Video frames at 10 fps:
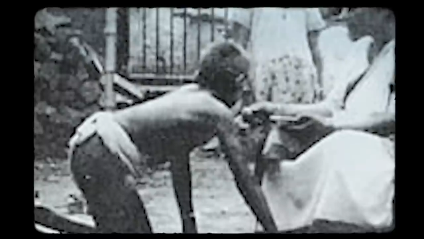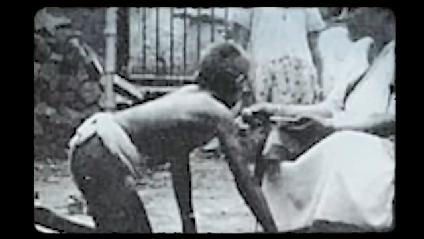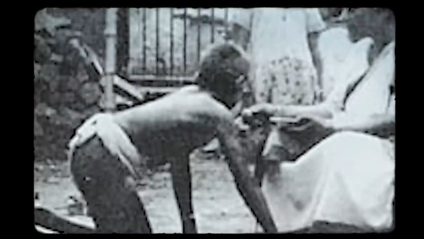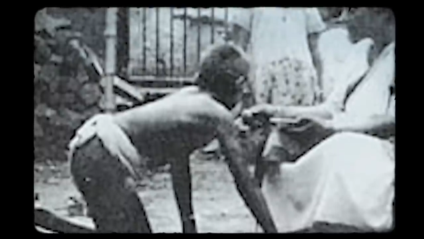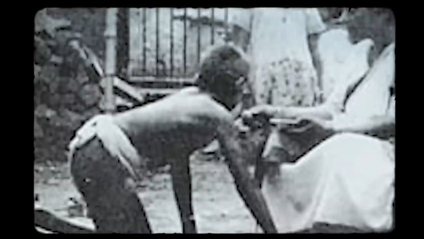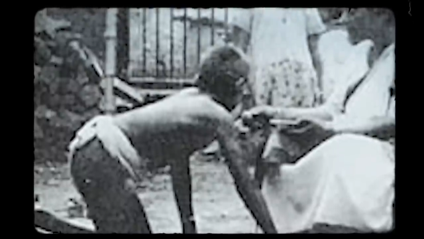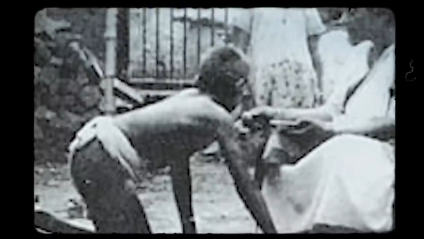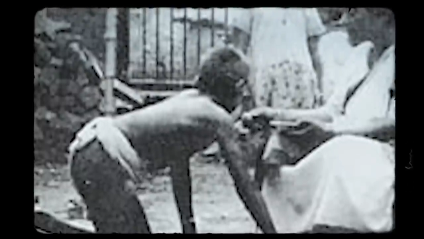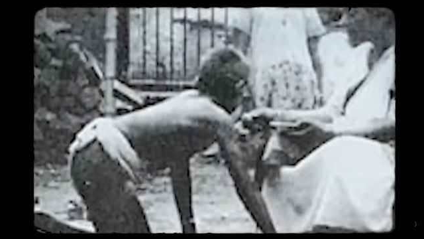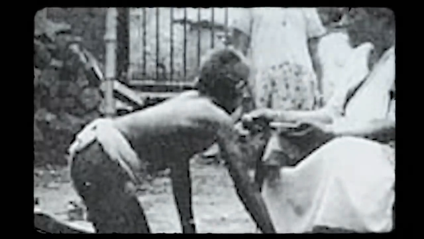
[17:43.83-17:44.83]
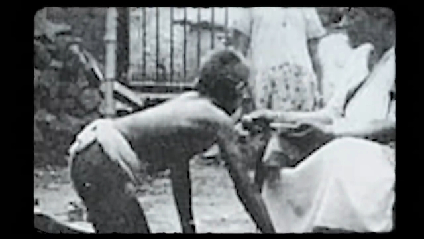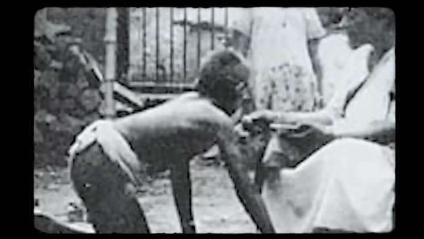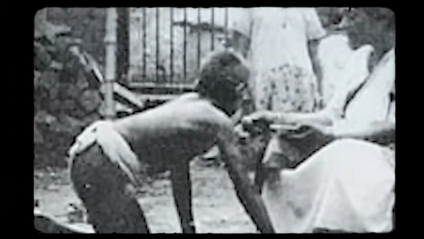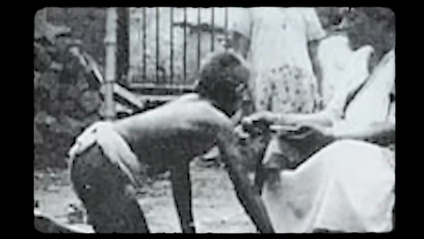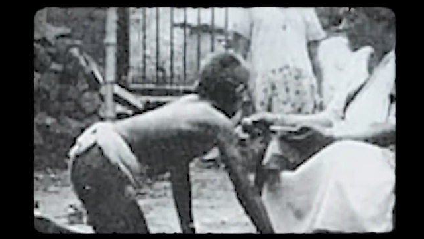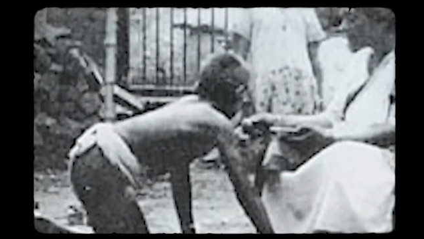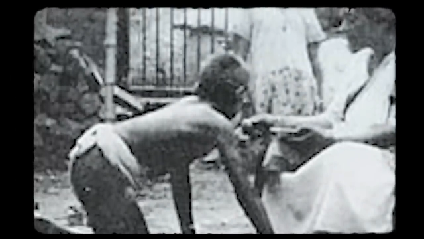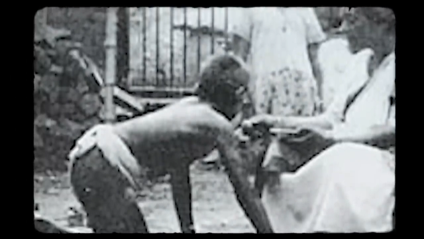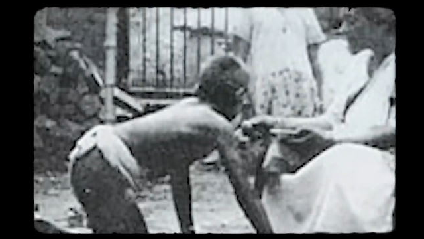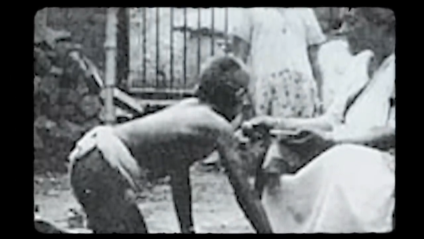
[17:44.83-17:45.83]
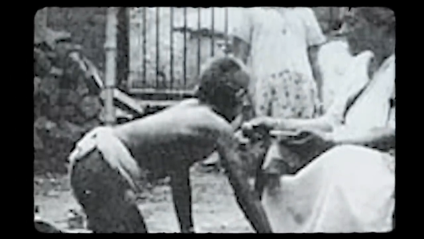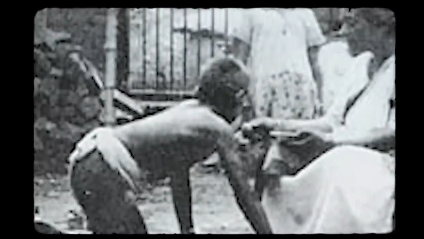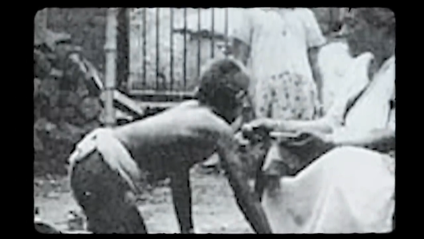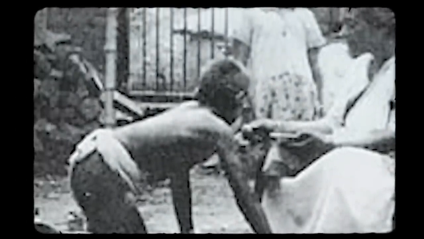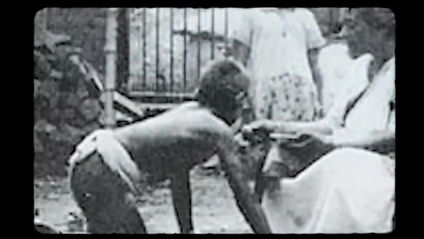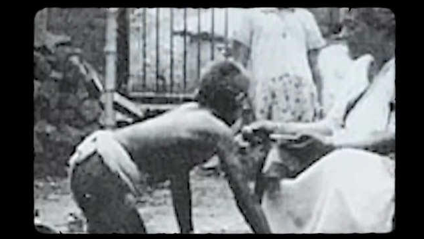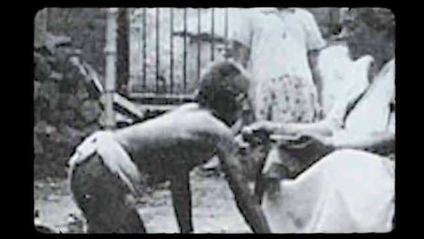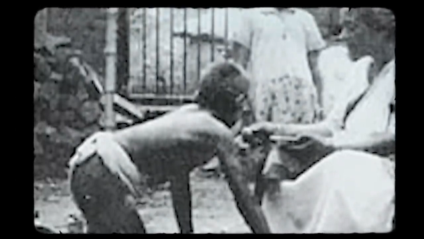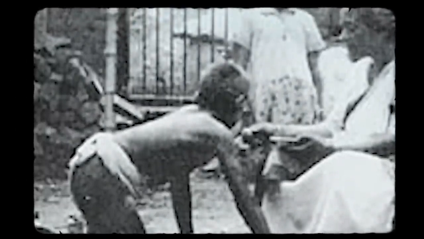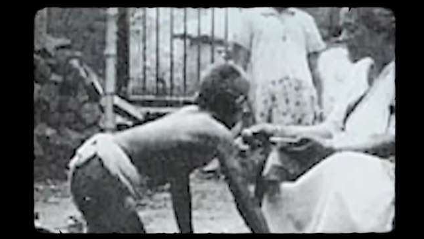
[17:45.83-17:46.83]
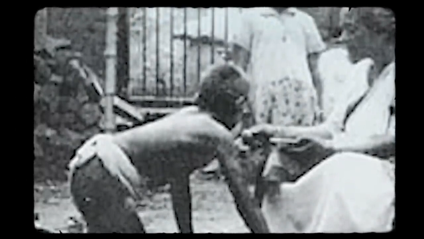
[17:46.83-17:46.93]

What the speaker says: Nobody's mouth can be seen.